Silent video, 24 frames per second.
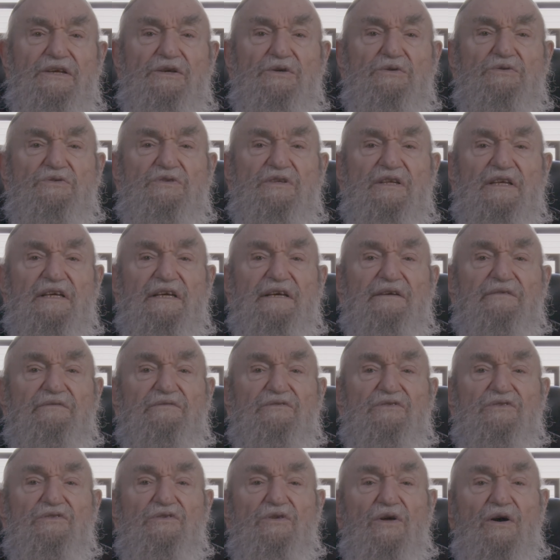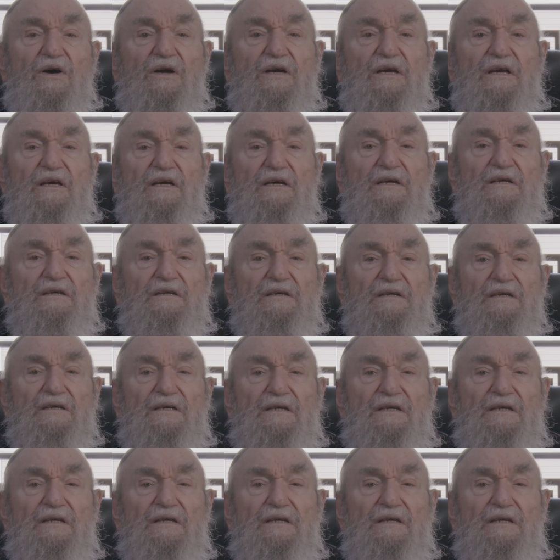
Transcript: used to give tzedakah.